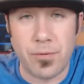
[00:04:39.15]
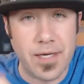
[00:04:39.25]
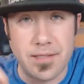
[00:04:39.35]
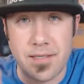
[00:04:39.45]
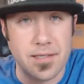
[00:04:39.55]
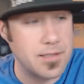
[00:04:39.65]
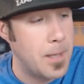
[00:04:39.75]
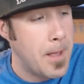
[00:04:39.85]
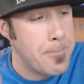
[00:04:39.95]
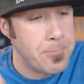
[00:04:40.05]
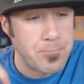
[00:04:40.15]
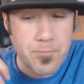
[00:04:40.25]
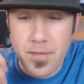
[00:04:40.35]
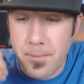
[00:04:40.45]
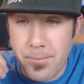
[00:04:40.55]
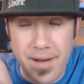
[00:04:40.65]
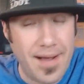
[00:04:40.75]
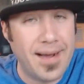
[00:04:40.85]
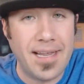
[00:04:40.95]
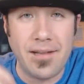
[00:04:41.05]
resinous,
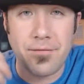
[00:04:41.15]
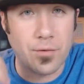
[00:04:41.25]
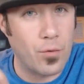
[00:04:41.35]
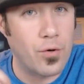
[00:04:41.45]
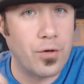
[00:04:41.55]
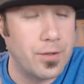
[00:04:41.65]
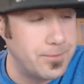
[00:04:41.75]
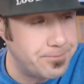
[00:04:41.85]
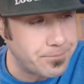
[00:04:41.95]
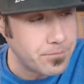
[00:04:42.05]
piney, floral.